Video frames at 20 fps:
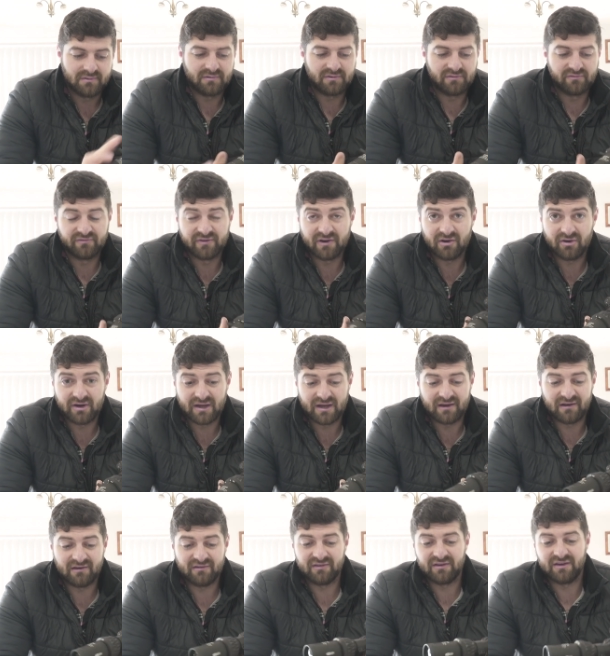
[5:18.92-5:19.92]
Very
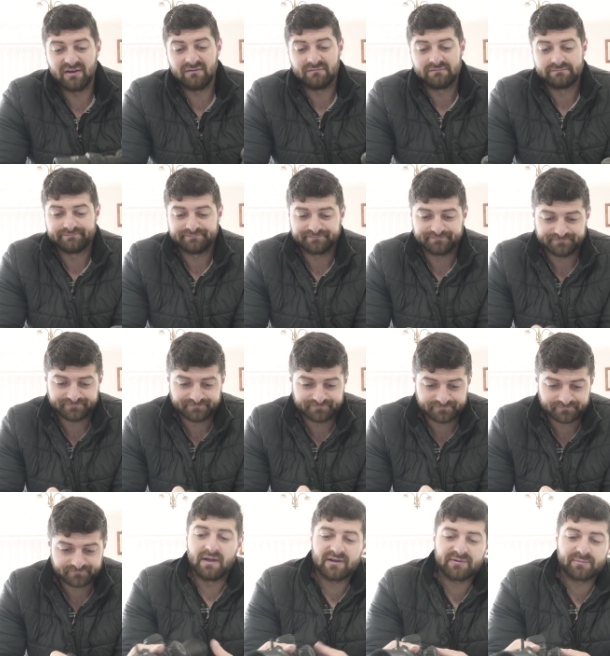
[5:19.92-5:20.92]
easy.
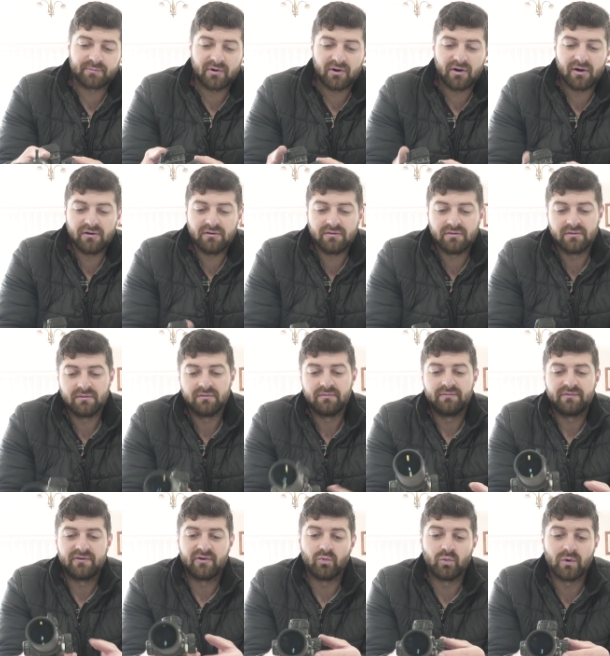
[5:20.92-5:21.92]
Next pro,
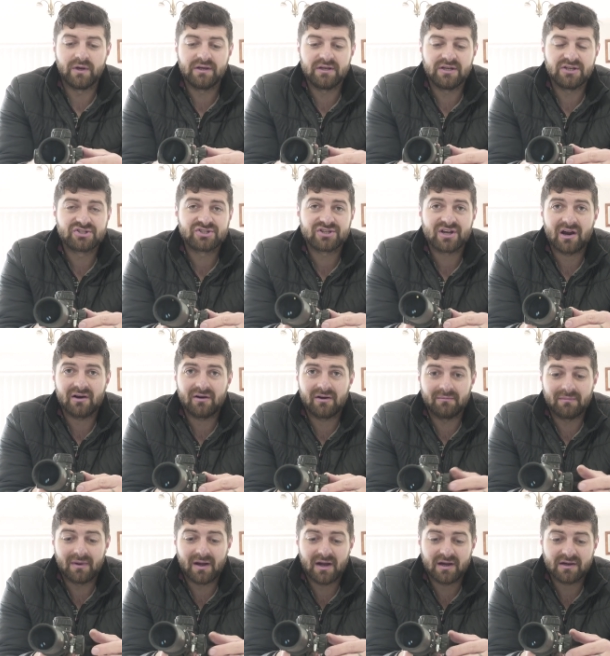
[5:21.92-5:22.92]
the windage
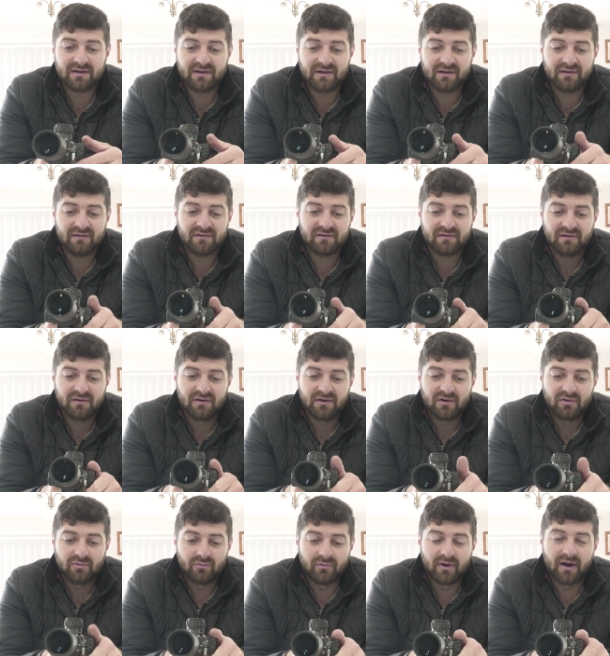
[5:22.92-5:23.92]
turret markings
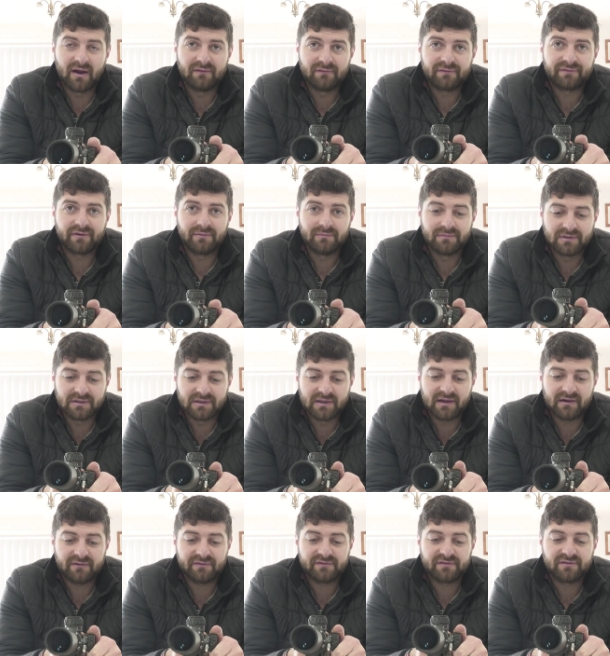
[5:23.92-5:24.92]
run from
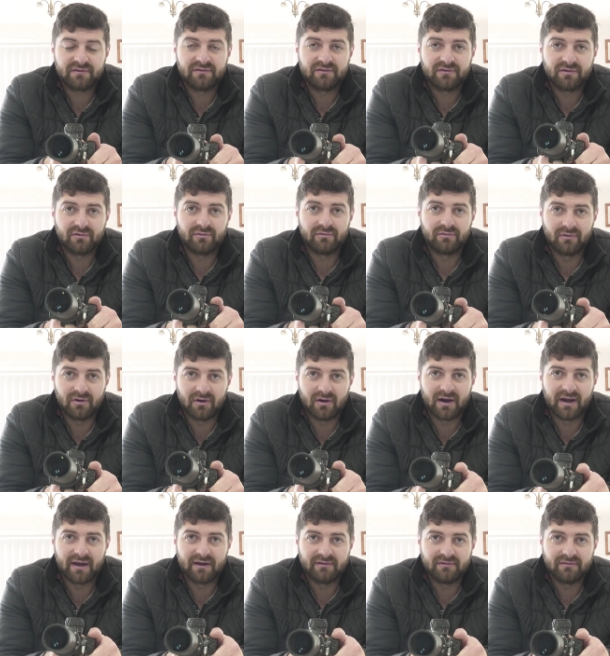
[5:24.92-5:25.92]
left to
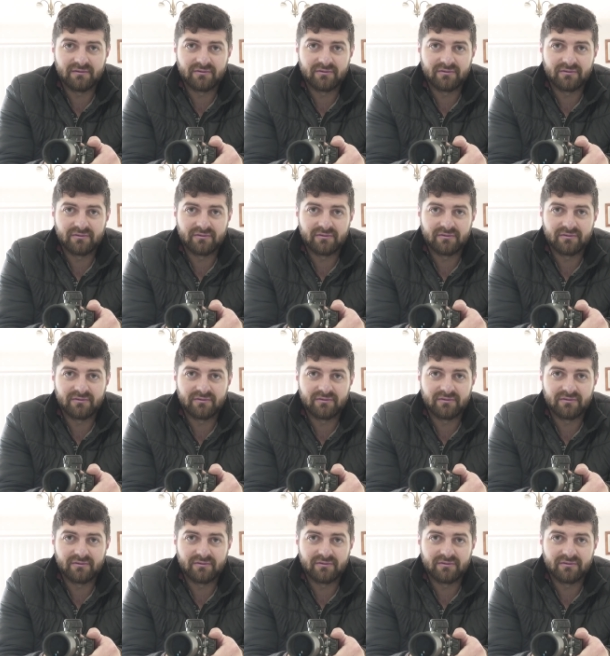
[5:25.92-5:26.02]
right.